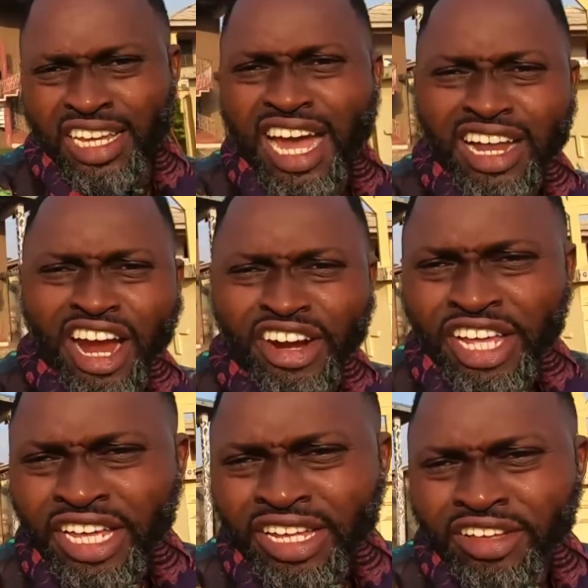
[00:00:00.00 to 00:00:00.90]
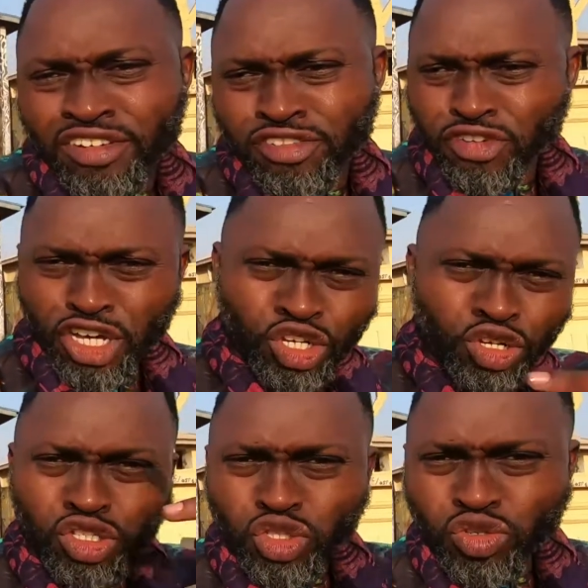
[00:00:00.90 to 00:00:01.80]
gallery for
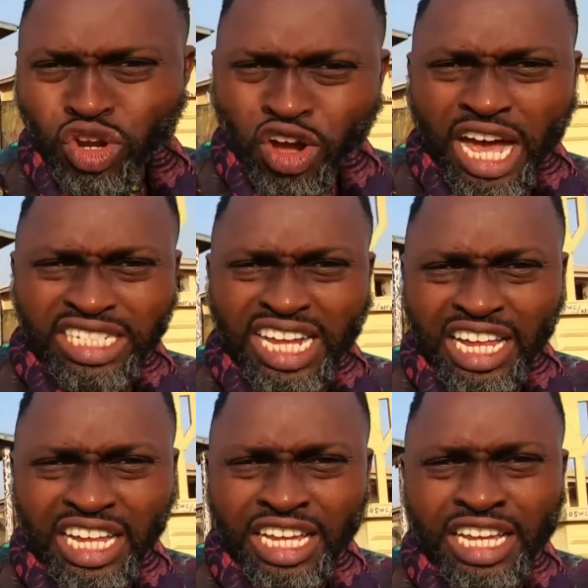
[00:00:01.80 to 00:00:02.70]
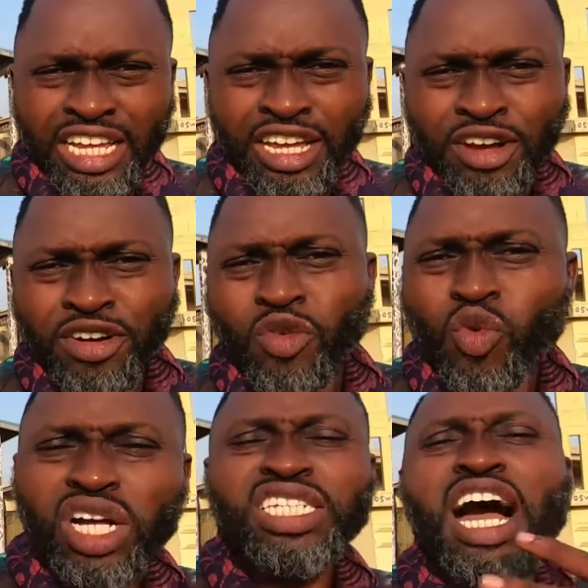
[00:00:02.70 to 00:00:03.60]
you to know exactly
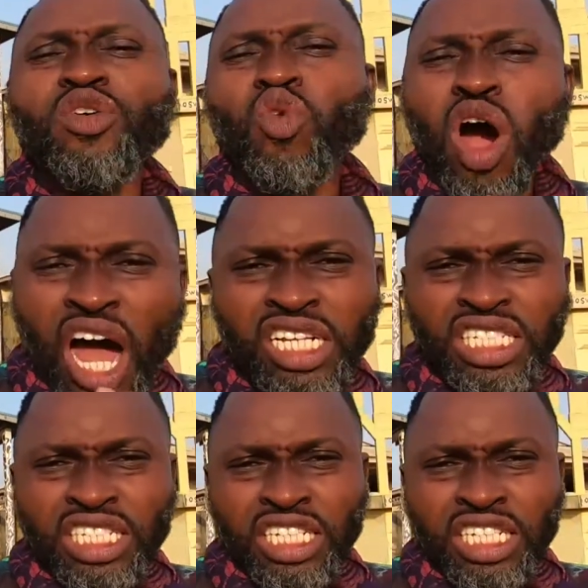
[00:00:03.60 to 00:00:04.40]
what and what